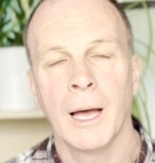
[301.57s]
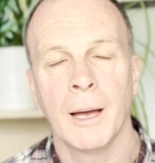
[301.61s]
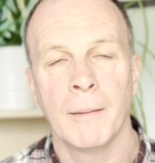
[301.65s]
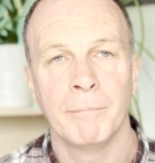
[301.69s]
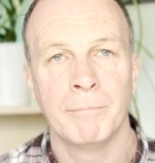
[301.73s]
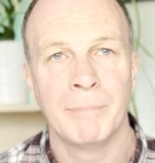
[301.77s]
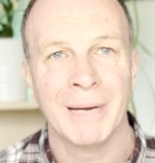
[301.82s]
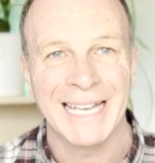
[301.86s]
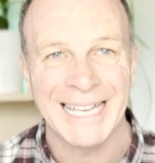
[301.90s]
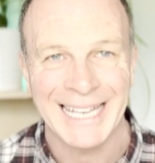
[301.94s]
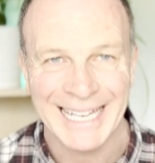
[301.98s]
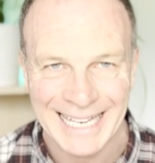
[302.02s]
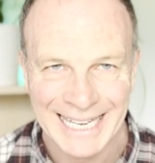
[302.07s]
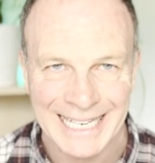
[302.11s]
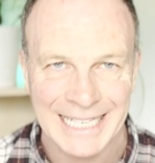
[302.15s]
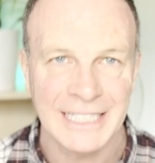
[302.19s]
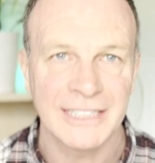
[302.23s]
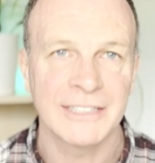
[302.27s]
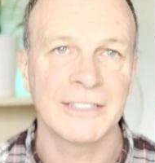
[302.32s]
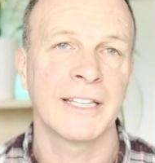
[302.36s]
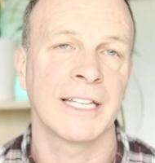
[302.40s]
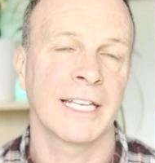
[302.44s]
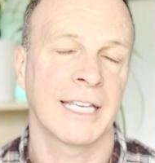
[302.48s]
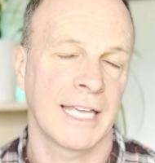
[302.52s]
But
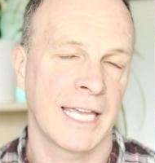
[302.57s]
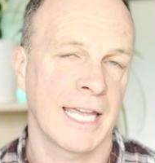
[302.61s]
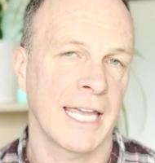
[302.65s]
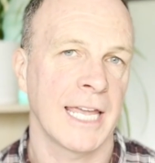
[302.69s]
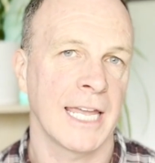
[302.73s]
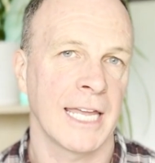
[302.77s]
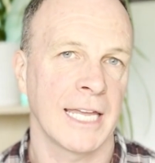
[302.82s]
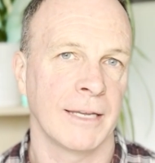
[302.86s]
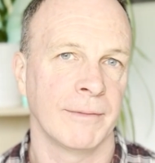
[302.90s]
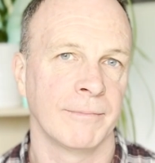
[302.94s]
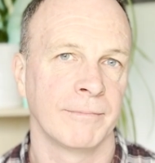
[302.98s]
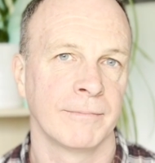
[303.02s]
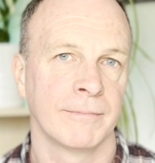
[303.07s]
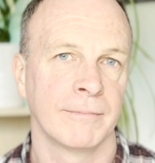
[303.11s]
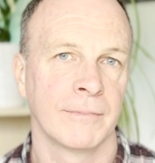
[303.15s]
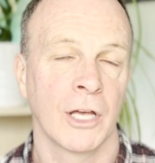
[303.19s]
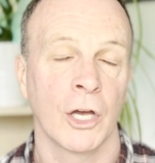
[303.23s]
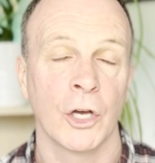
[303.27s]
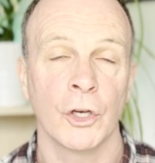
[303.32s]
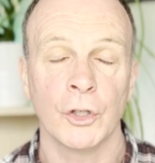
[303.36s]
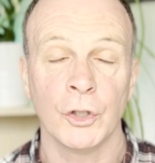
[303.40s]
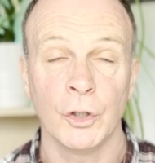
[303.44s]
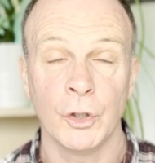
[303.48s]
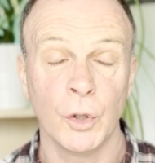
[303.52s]
here's the key.
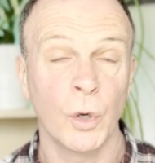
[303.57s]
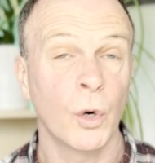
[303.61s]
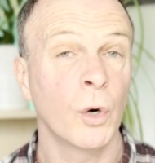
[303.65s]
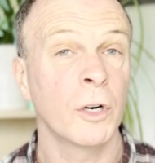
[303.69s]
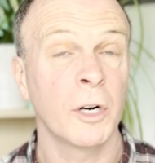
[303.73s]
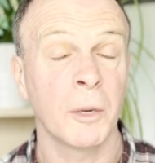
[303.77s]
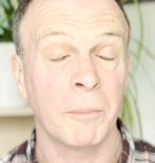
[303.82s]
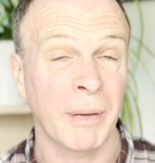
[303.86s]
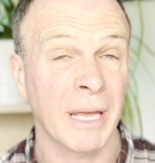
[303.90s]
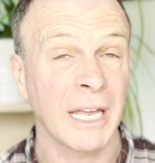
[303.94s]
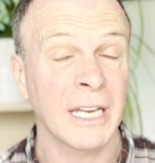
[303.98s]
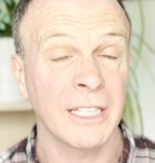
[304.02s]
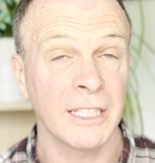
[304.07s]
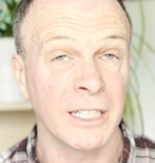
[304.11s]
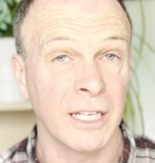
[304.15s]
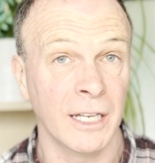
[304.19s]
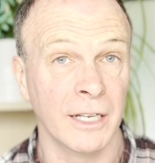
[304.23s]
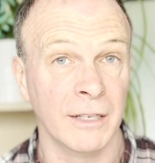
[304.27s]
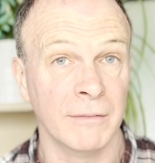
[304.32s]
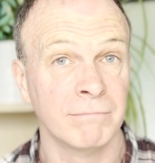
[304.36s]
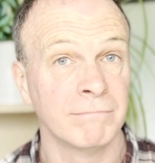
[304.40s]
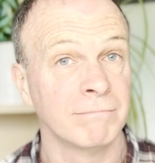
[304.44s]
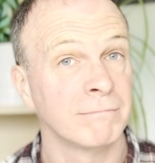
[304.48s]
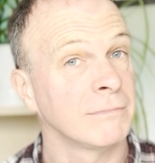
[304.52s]
Your
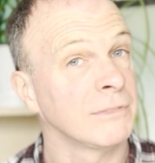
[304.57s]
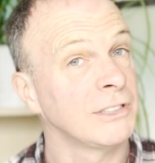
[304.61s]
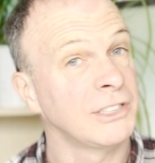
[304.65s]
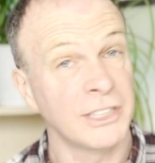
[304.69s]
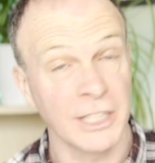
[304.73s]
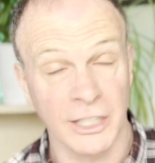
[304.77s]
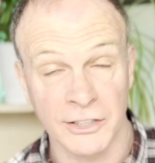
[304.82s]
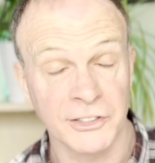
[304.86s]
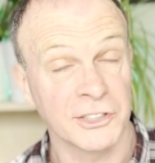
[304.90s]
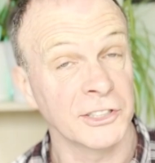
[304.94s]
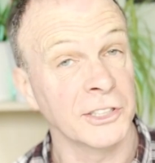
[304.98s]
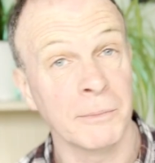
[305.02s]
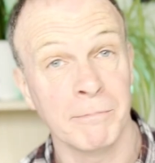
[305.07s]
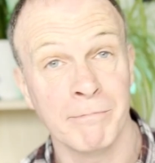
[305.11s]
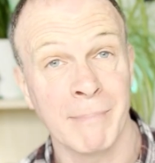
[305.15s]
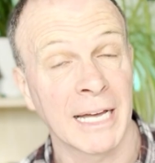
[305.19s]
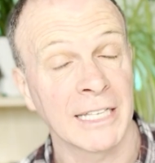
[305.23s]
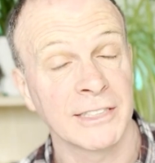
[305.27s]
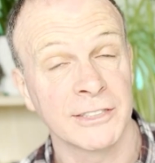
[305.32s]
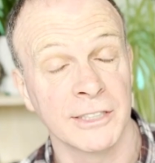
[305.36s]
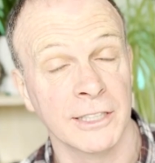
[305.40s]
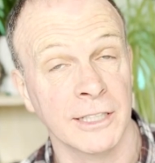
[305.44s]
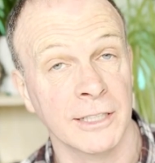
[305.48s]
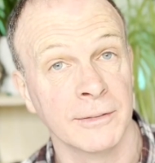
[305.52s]
opinion doesn't
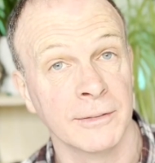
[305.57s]
matter.